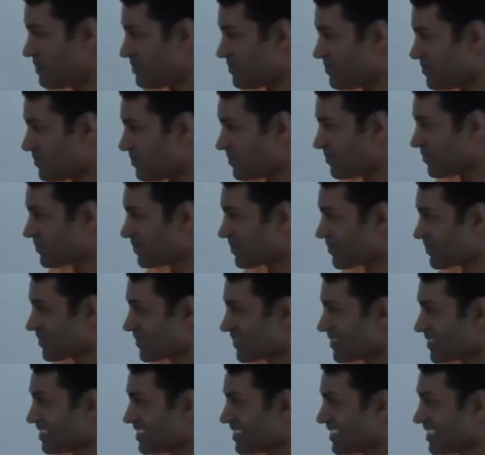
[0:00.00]

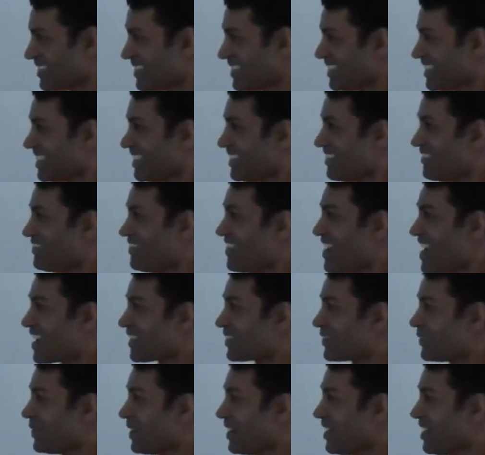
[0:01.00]
In
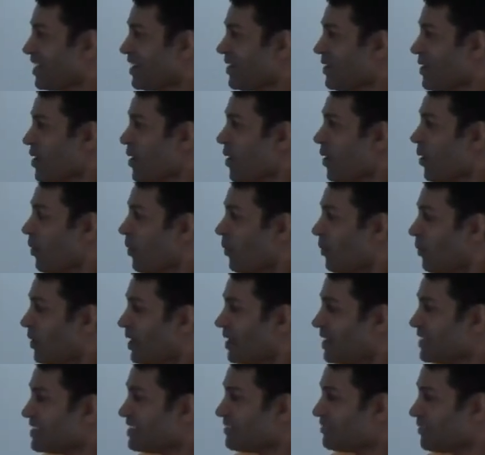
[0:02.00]
fact,
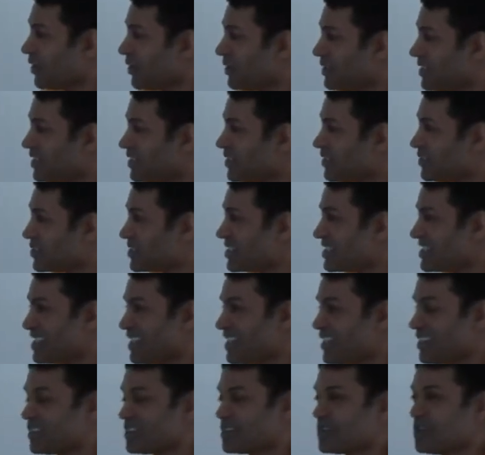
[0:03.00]
one devotee used to
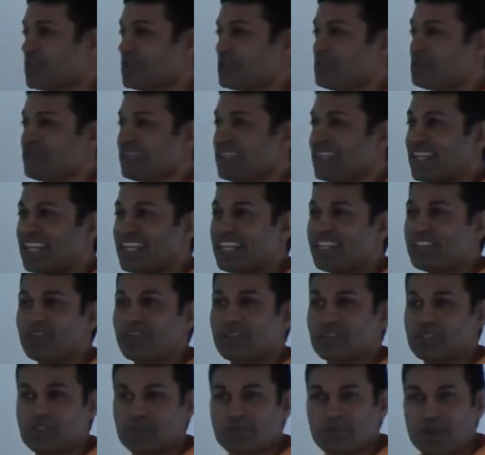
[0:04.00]
told me that he
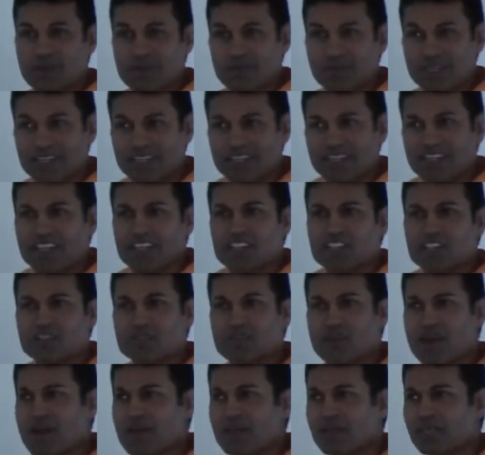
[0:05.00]
told a Swami,
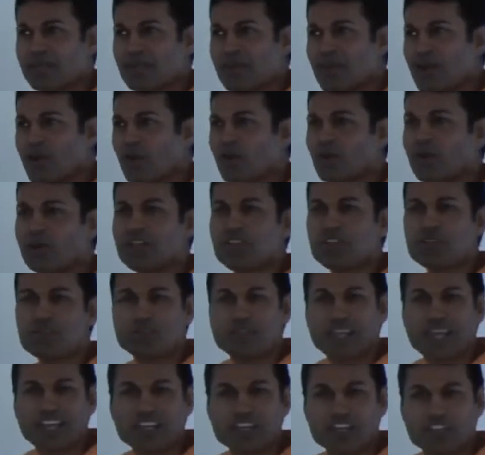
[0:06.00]
Swami, when you
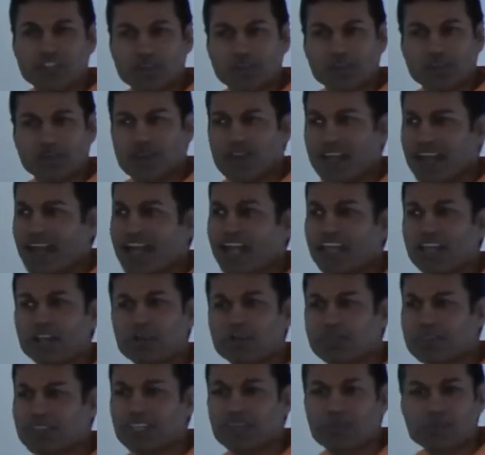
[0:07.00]
lecture, I
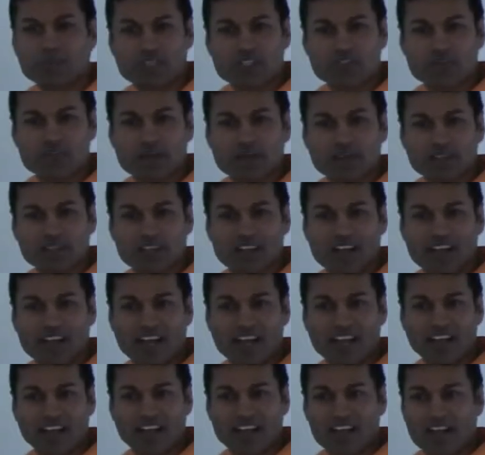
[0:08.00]
don't think much about
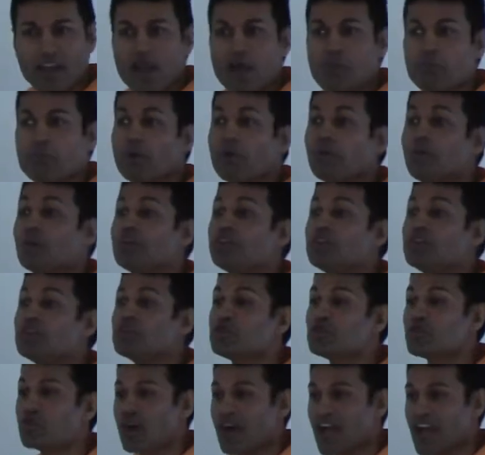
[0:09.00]
God, but when you
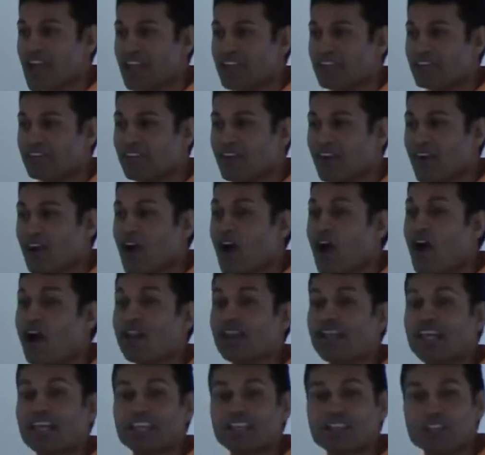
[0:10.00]
drive,
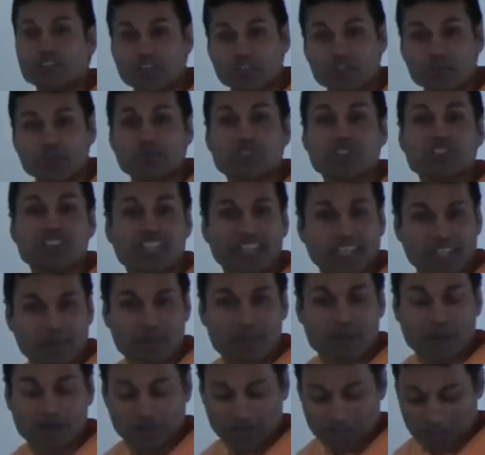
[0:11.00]
all I can do is think
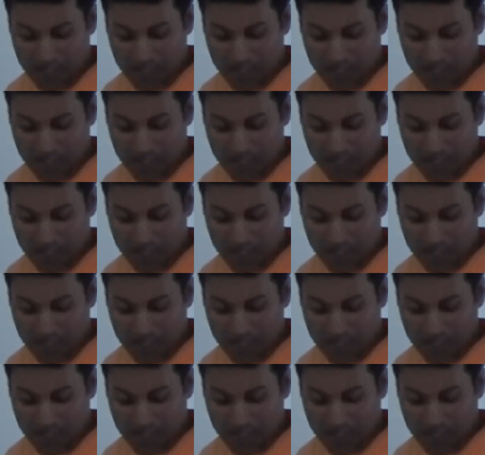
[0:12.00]
about